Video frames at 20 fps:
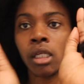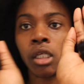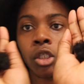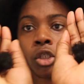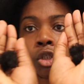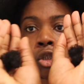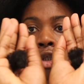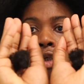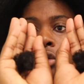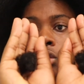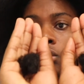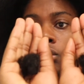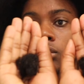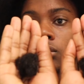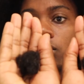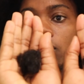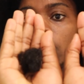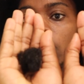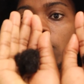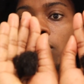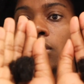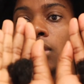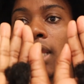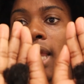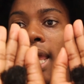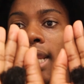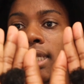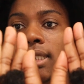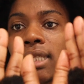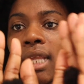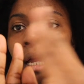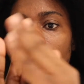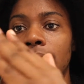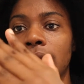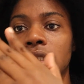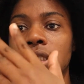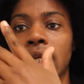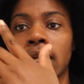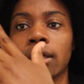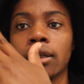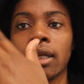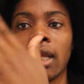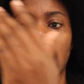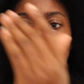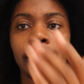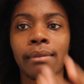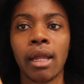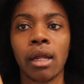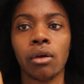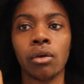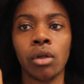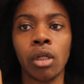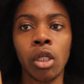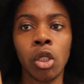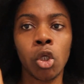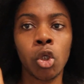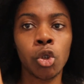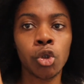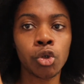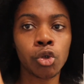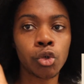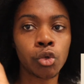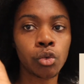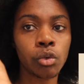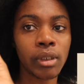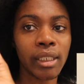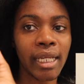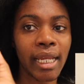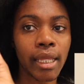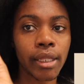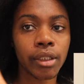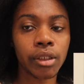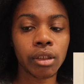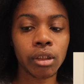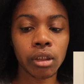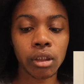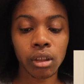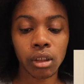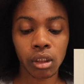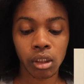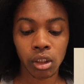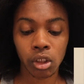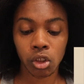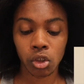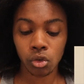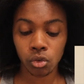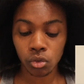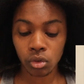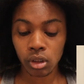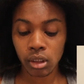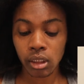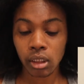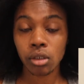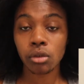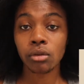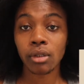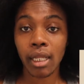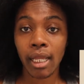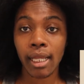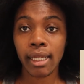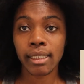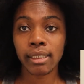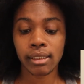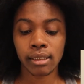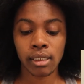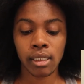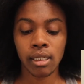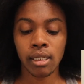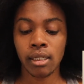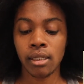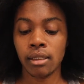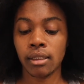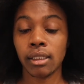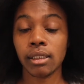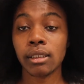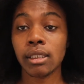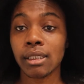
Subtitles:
So that is how much hair came out together. Usually, you guys, this